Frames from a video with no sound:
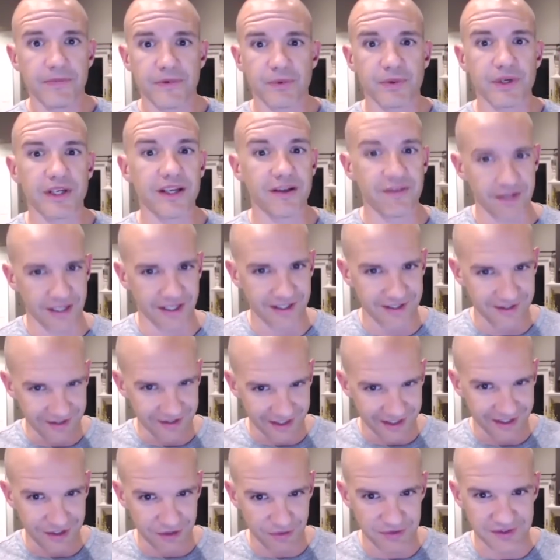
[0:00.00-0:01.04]
we give and
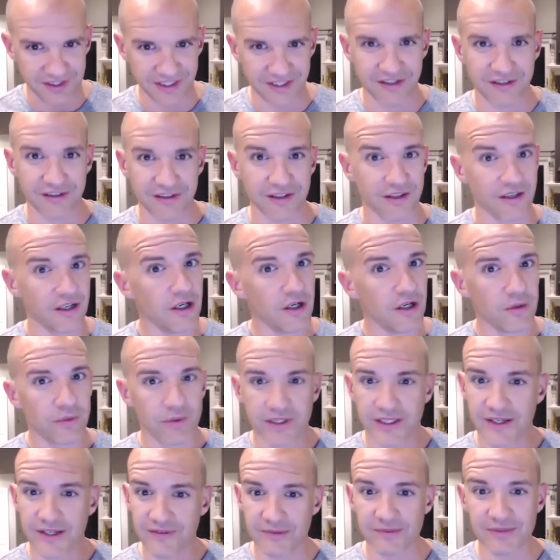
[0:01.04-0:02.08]
like you were saying earlier, we
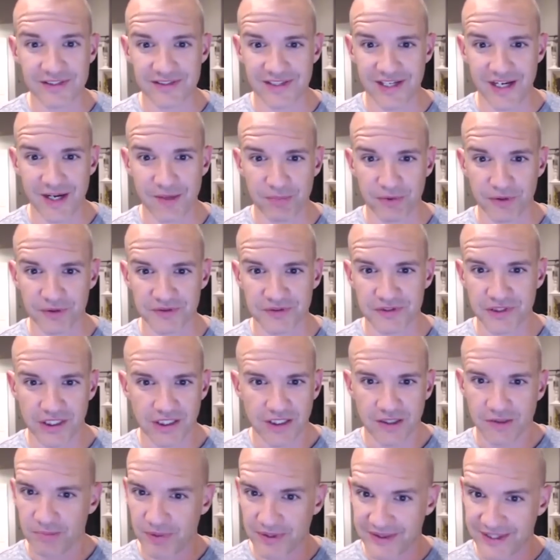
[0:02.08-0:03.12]
give them examples,
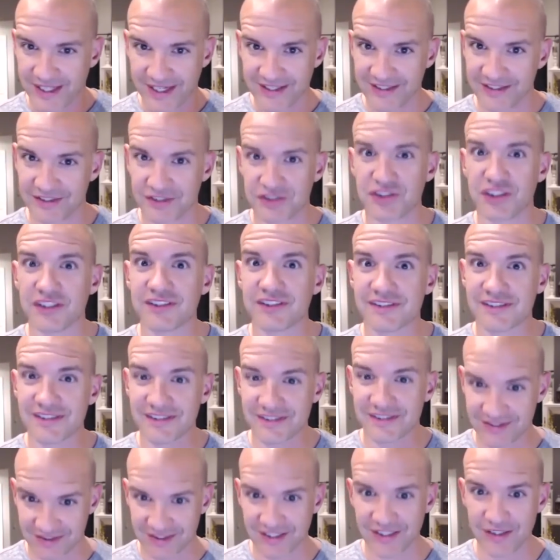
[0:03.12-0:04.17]
but that is just to
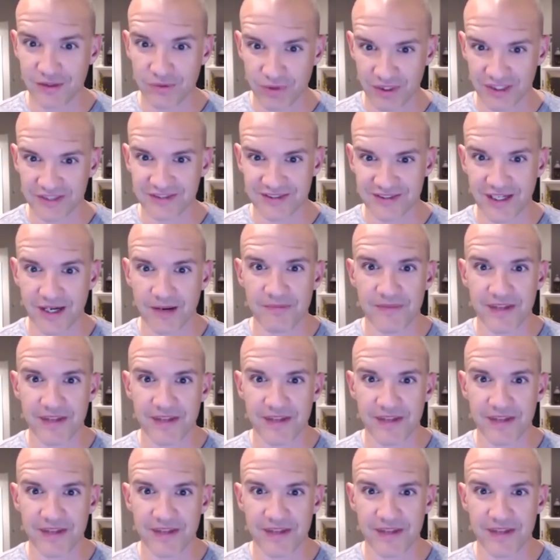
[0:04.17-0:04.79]
see what's up.